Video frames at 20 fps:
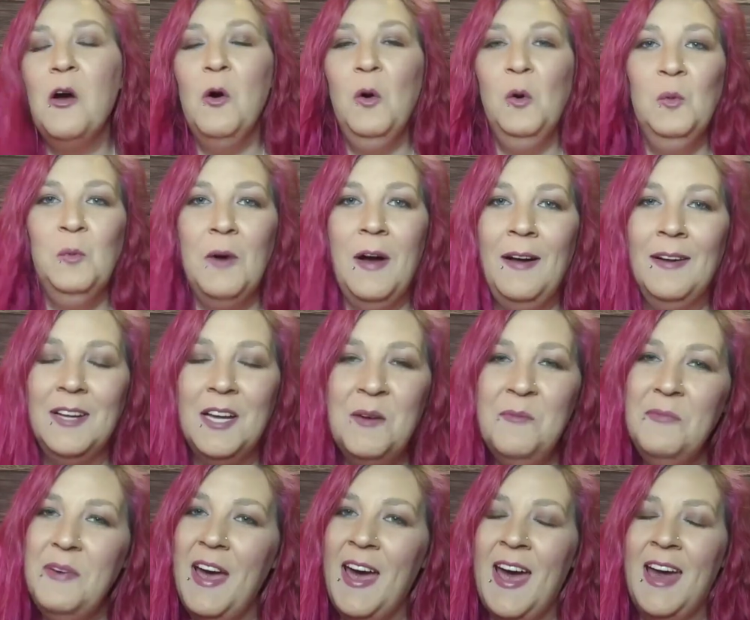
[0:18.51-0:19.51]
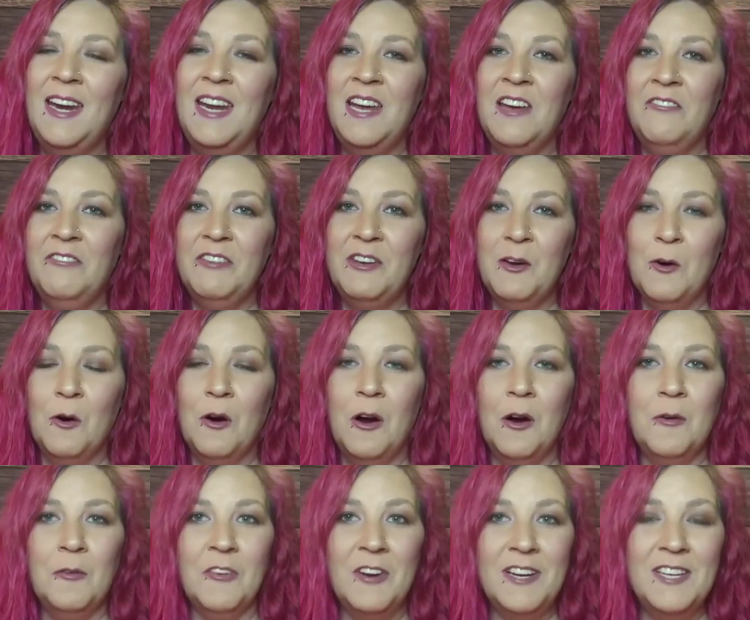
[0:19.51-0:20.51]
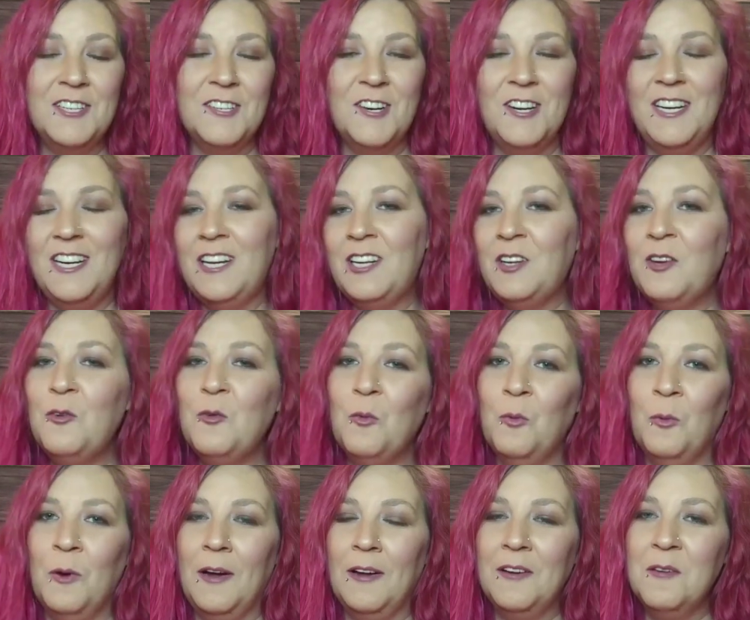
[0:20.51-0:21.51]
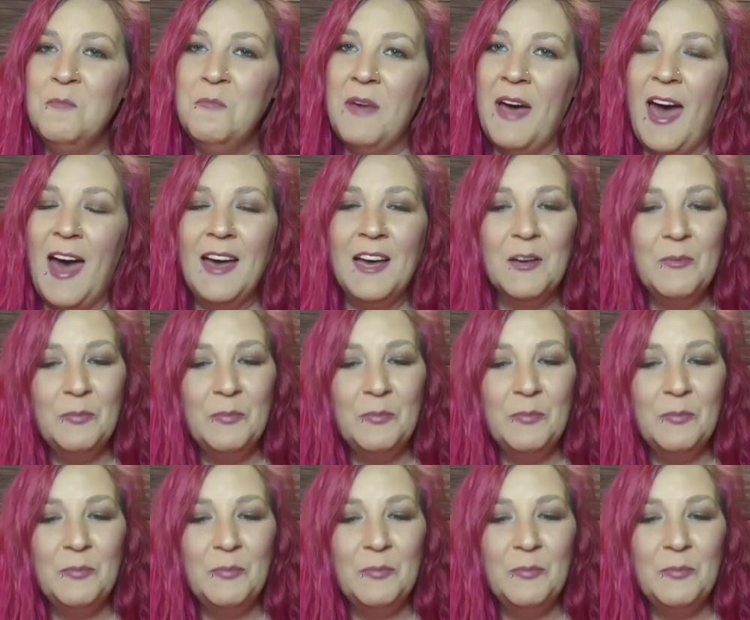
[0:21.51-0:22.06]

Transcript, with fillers: welcome, and if you're returning, welcome back.